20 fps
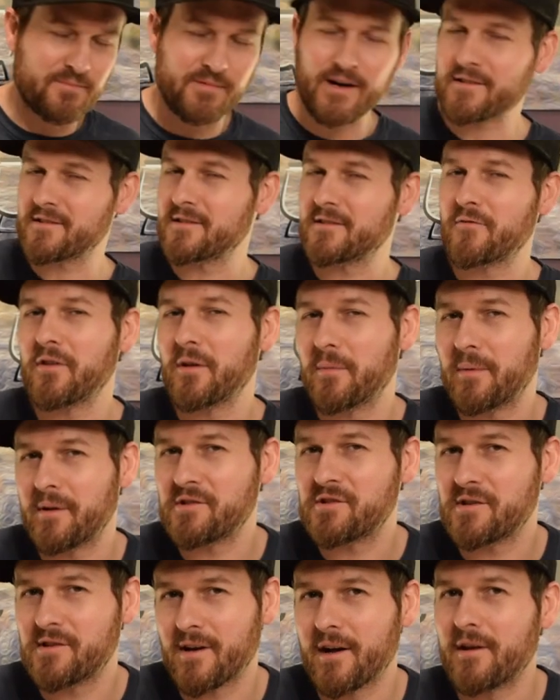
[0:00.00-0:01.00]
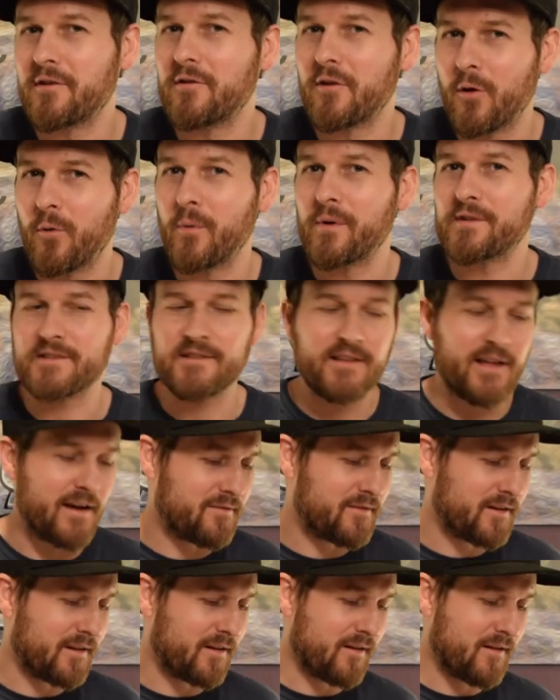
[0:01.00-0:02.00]
Process of elimination, I know what's
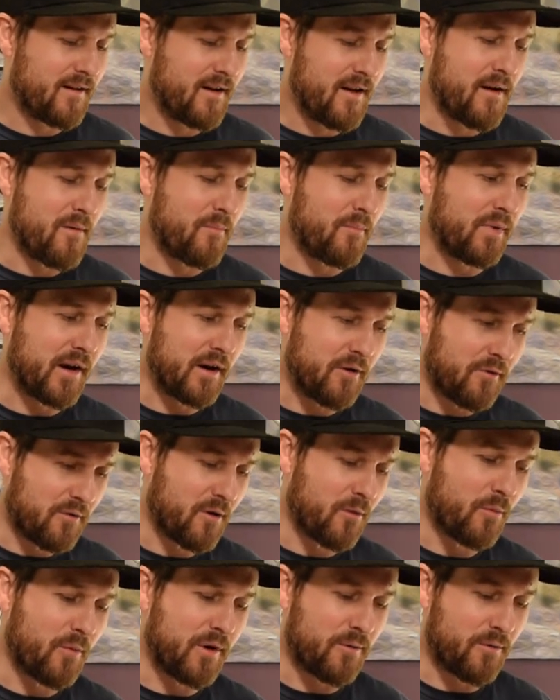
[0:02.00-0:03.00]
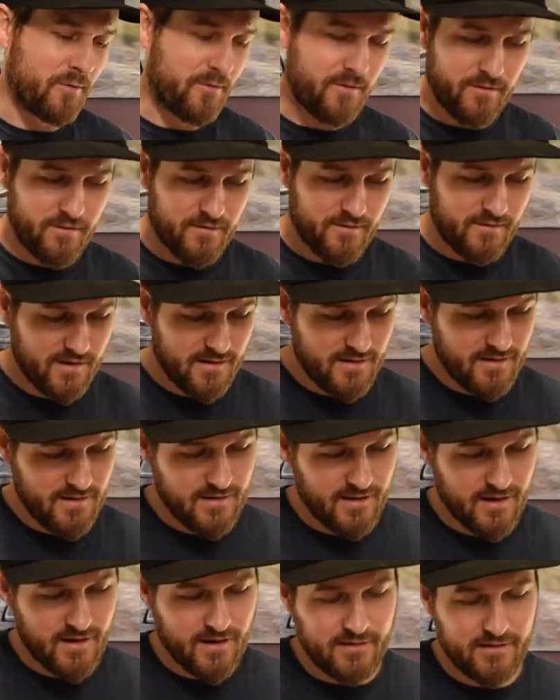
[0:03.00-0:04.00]
left here, but I don't know what order they're in.
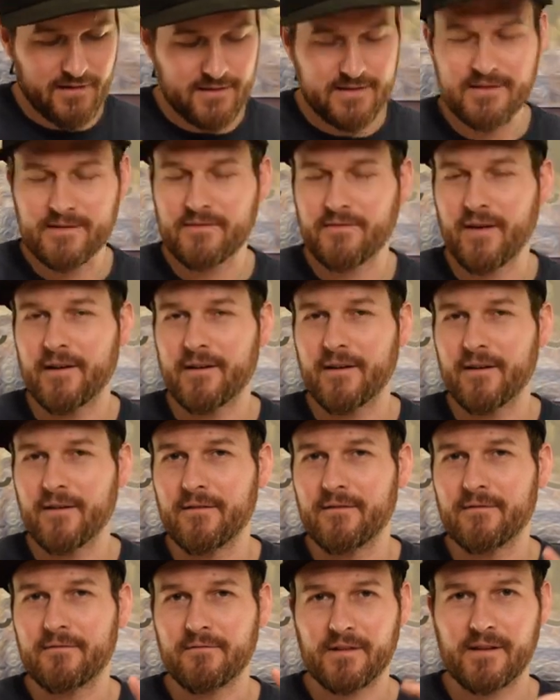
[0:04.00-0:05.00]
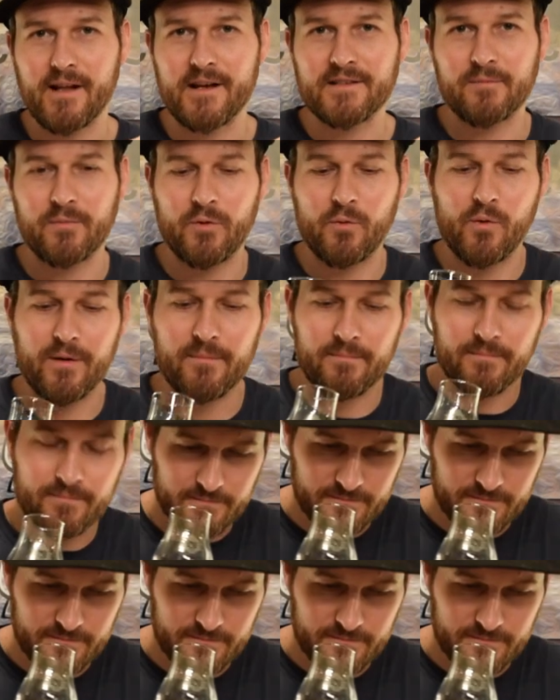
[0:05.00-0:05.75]
Uh, let's find out. Class number one.